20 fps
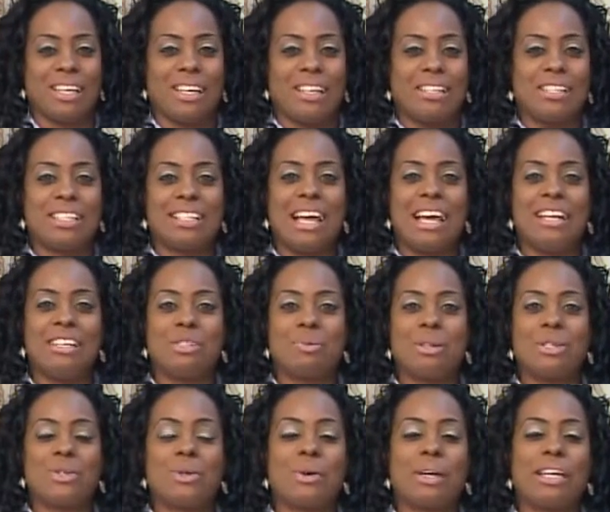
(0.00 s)
Tonight we're
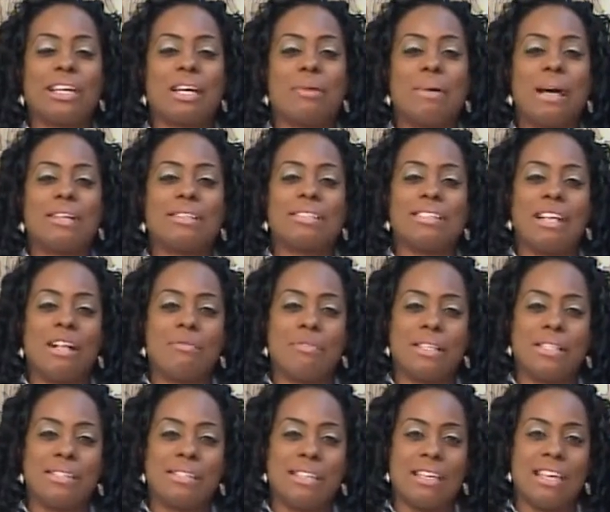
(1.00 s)
talking about
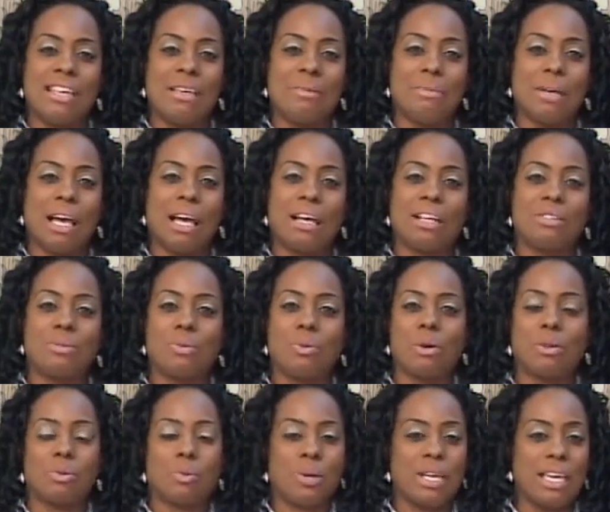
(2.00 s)
self-esteem and
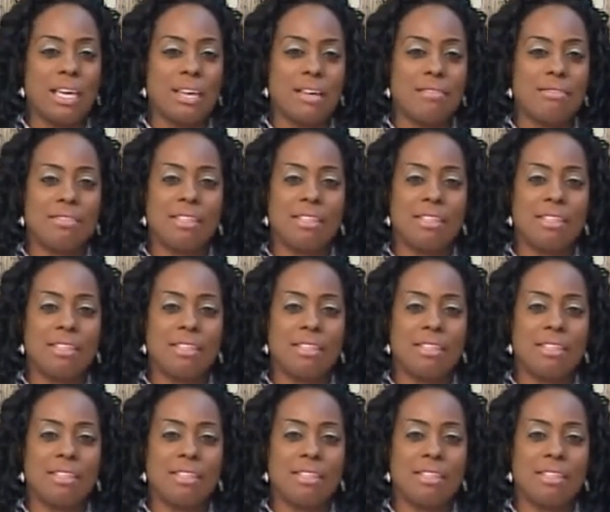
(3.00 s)
what we,